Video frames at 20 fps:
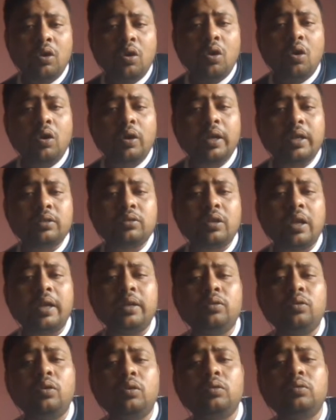Okay, so I
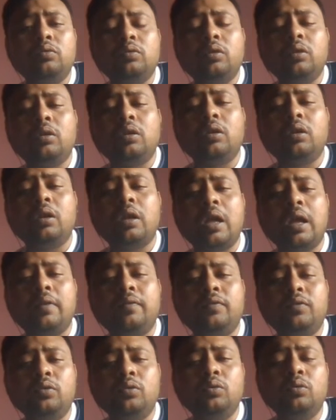don't have
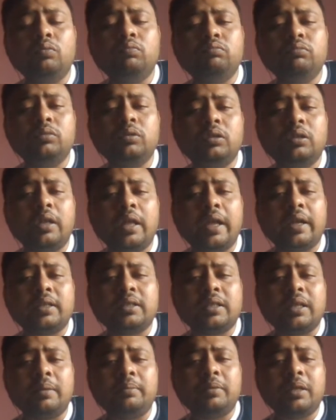to
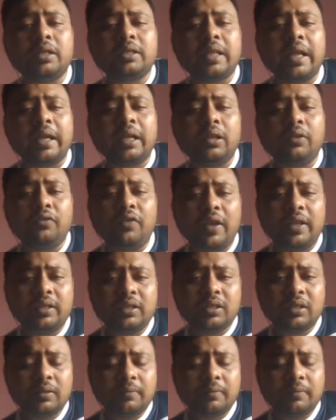accept the sacrifice.